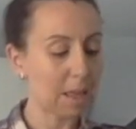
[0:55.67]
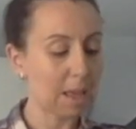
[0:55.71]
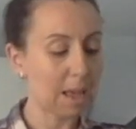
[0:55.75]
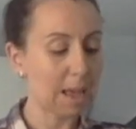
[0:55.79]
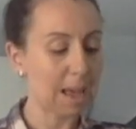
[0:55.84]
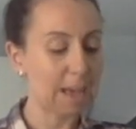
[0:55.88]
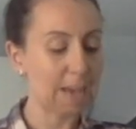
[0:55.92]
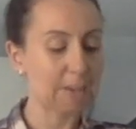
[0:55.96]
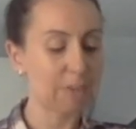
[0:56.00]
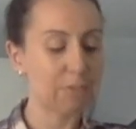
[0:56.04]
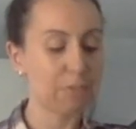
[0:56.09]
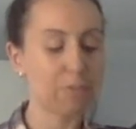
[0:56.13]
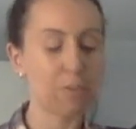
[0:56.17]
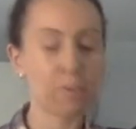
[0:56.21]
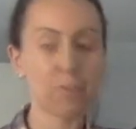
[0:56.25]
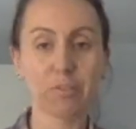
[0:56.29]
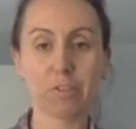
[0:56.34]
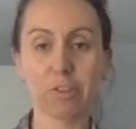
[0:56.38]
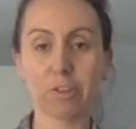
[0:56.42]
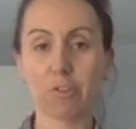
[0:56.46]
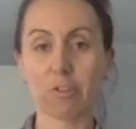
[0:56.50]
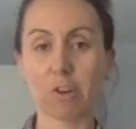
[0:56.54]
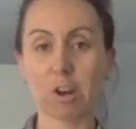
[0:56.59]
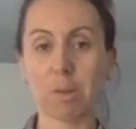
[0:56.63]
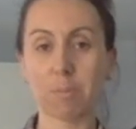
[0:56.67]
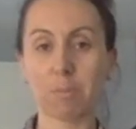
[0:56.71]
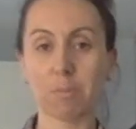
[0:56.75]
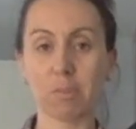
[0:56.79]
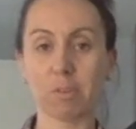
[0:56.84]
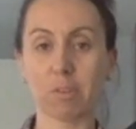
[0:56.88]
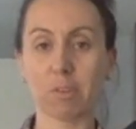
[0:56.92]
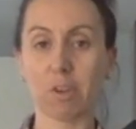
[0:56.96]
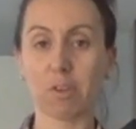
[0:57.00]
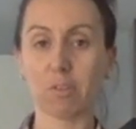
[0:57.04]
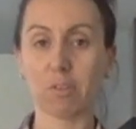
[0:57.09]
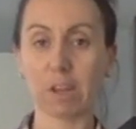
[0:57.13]
and 50
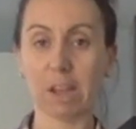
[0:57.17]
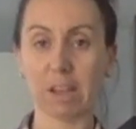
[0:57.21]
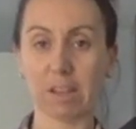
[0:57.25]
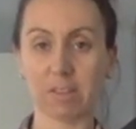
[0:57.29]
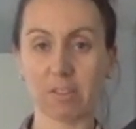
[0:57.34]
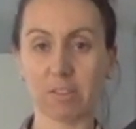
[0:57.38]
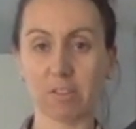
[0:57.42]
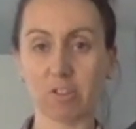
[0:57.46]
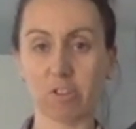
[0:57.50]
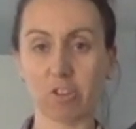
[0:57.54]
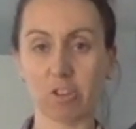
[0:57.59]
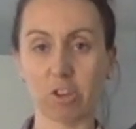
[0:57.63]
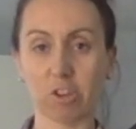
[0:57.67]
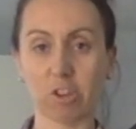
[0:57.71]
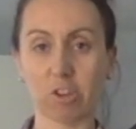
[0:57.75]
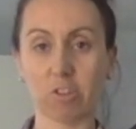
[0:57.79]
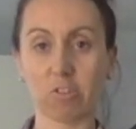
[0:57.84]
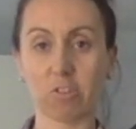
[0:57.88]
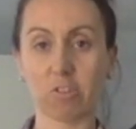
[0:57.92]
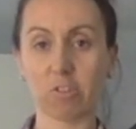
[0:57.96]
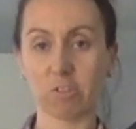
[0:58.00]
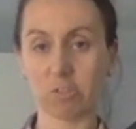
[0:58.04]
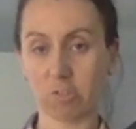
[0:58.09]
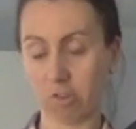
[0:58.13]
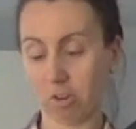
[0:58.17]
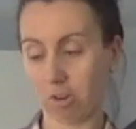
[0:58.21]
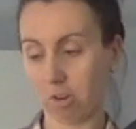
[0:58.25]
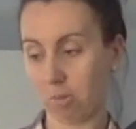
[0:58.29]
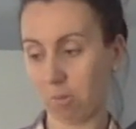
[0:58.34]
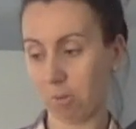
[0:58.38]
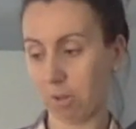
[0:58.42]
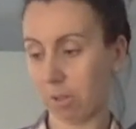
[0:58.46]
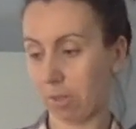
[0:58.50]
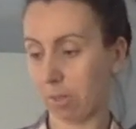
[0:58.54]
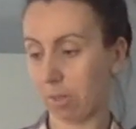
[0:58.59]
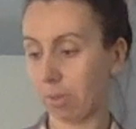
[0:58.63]
grams of caster sugar to start
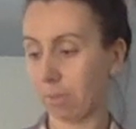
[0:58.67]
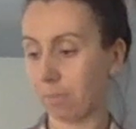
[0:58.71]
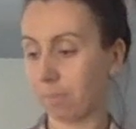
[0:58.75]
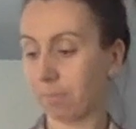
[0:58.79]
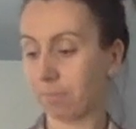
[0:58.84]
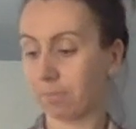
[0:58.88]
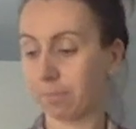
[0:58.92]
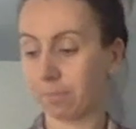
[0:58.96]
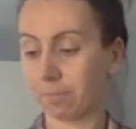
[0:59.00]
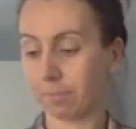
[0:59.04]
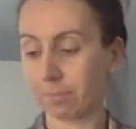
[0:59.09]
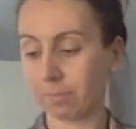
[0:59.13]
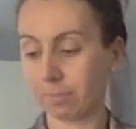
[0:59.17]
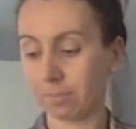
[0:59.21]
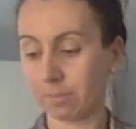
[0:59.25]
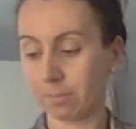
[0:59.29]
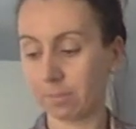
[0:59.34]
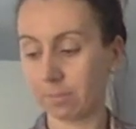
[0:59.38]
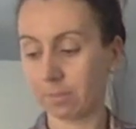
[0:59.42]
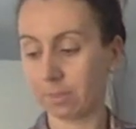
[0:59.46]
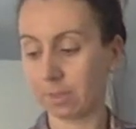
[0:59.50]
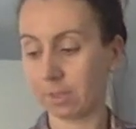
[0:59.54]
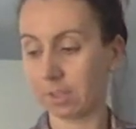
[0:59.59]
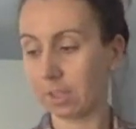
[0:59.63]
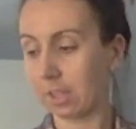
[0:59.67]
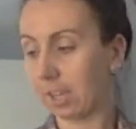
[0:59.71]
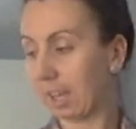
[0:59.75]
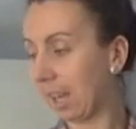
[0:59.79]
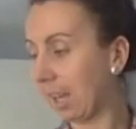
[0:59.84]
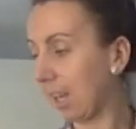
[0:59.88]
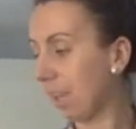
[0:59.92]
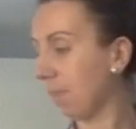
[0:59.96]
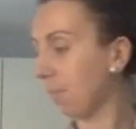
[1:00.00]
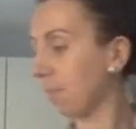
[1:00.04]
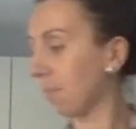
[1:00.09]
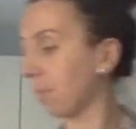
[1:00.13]
with.
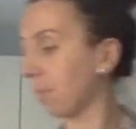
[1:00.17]
Okay,